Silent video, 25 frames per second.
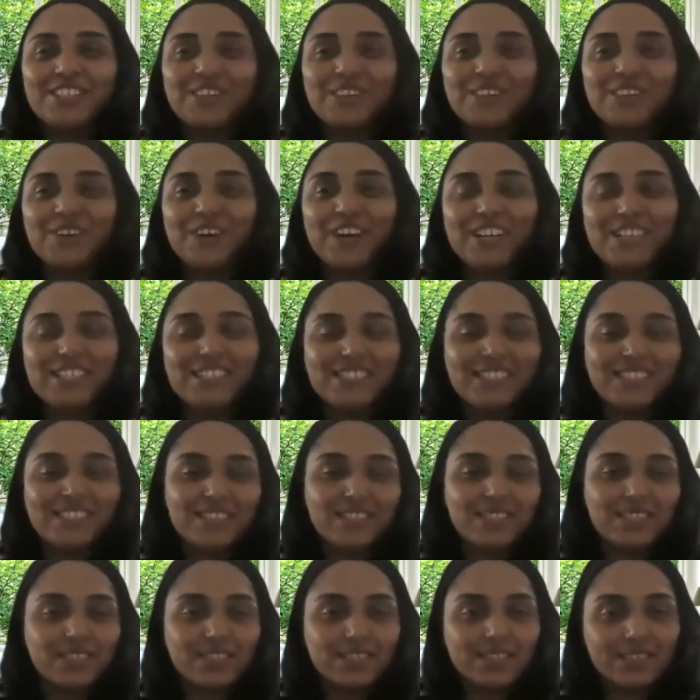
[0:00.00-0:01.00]

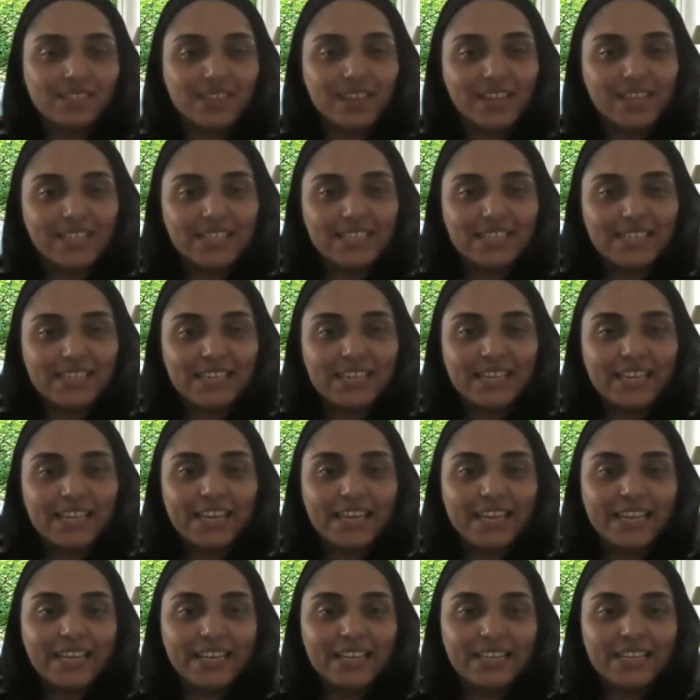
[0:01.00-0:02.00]
Uncensored Society
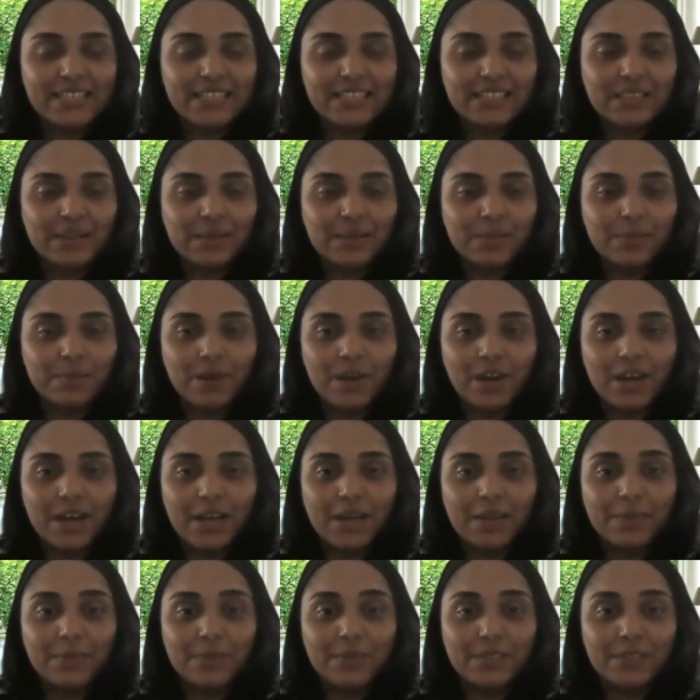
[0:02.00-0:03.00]
is my
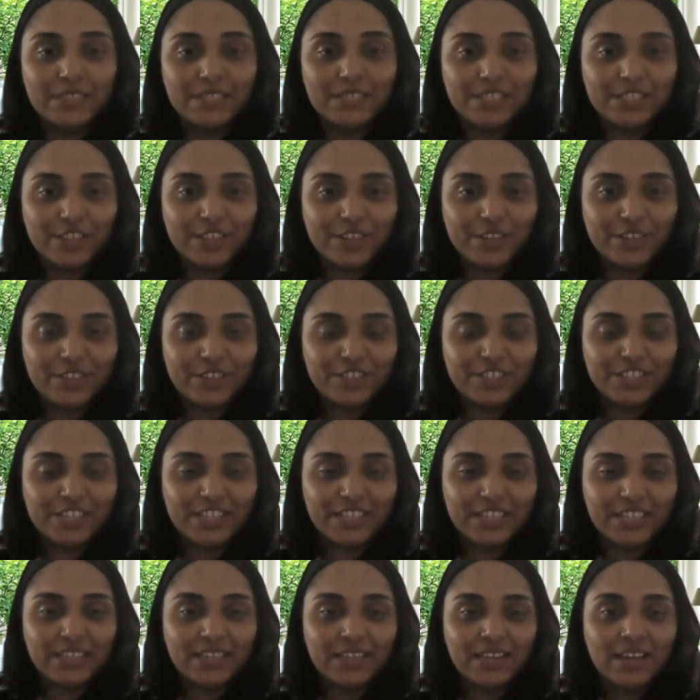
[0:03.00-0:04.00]
business
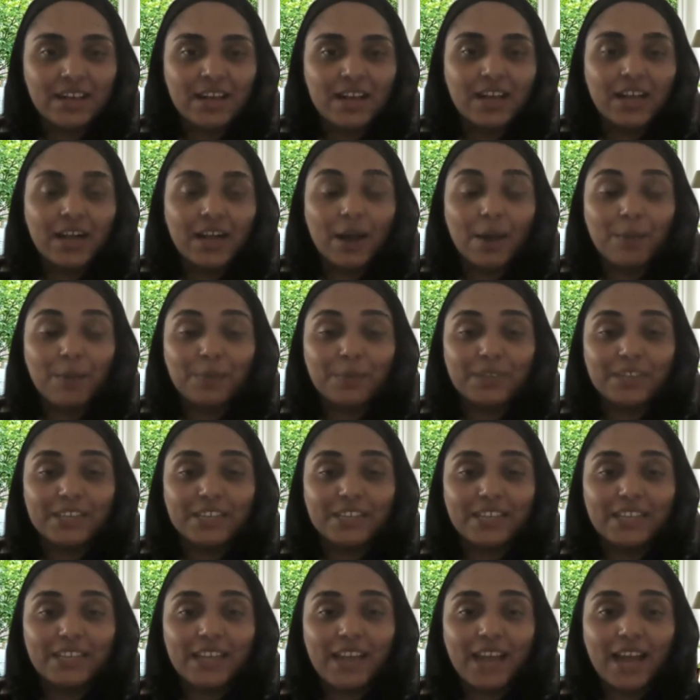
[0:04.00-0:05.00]
coaching
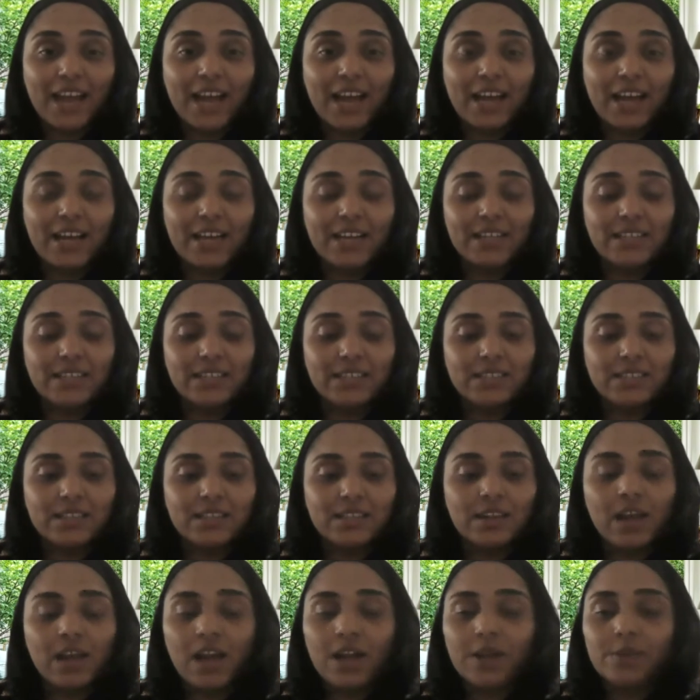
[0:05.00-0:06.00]
company. And
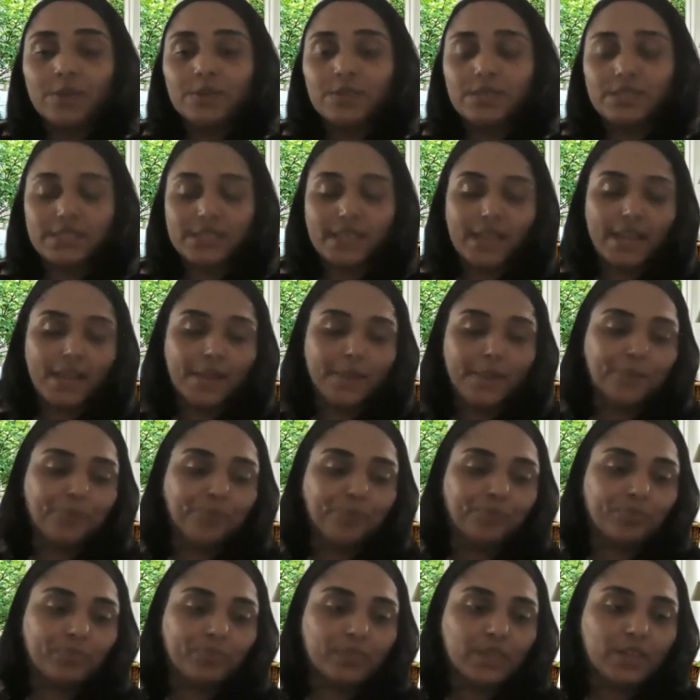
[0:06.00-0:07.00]
like I was saying,
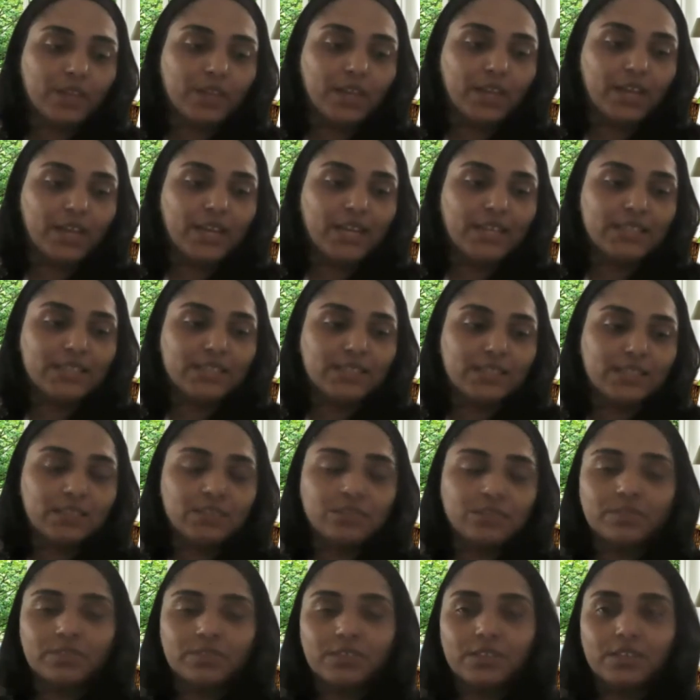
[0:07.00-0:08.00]
it's
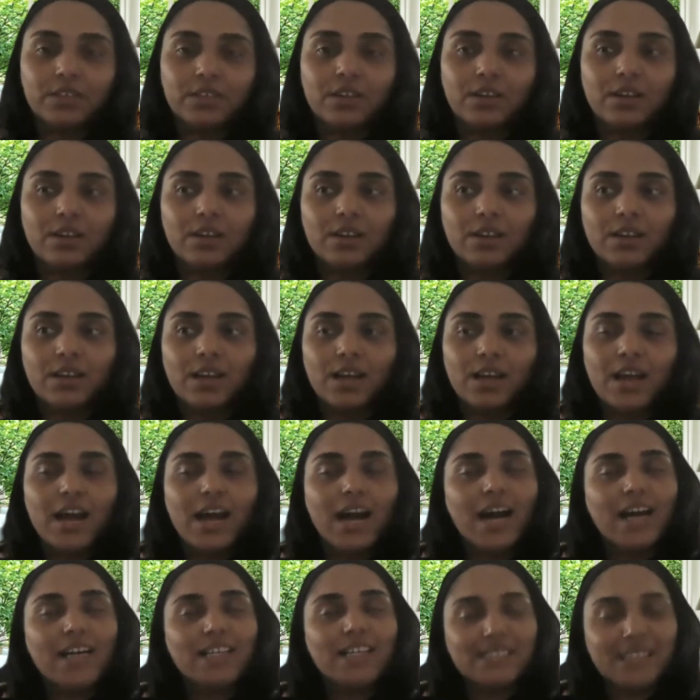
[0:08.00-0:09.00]

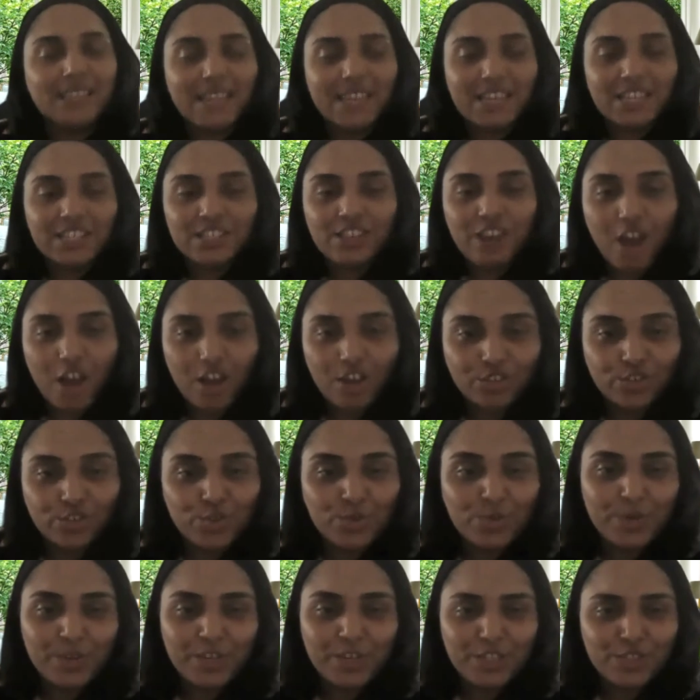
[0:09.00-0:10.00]
I say it's hardcore,
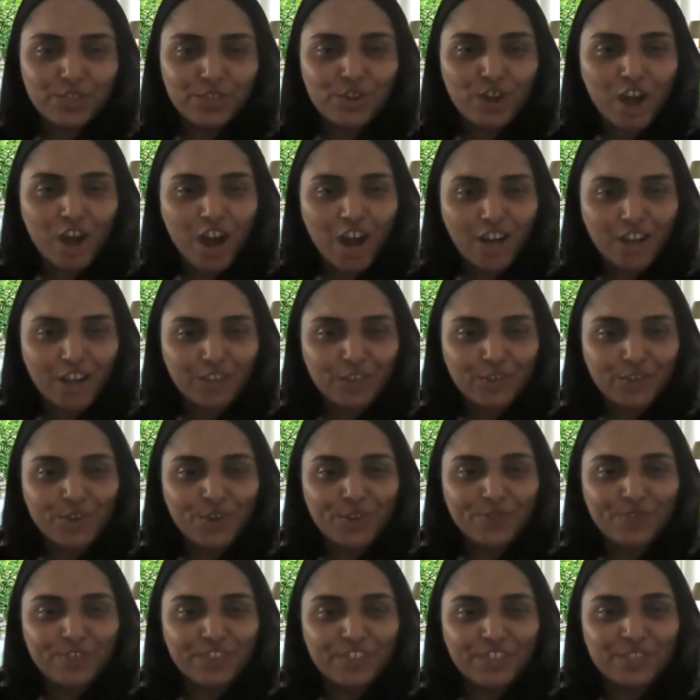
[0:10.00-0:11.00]
but it's not hardcore
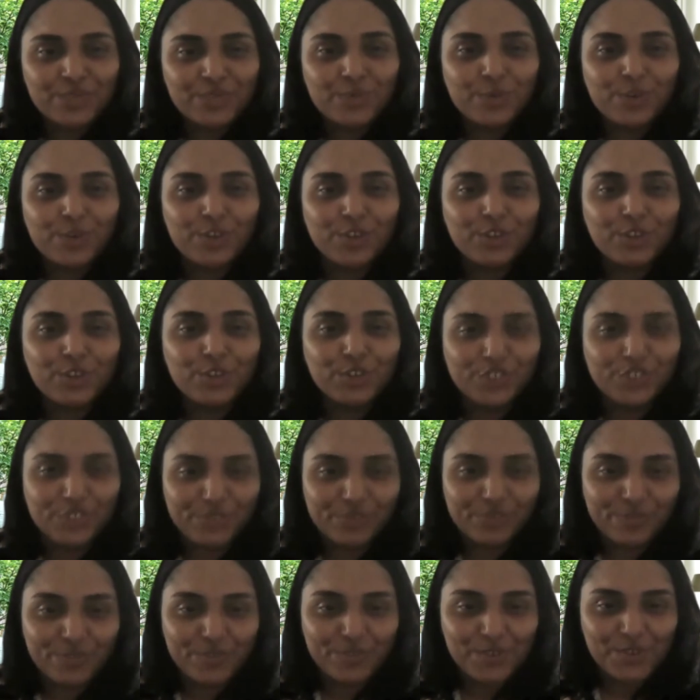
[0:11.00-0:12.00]
if this is what you're looking
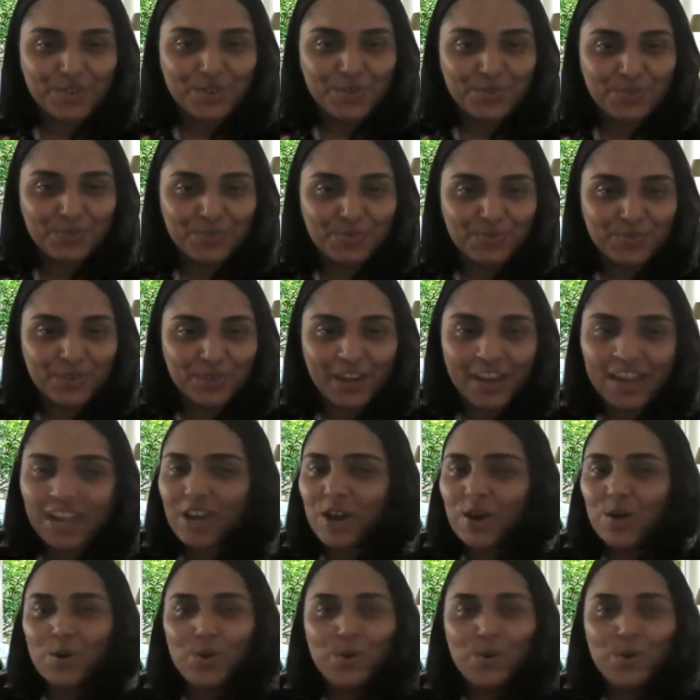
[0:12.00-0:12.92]
for, right?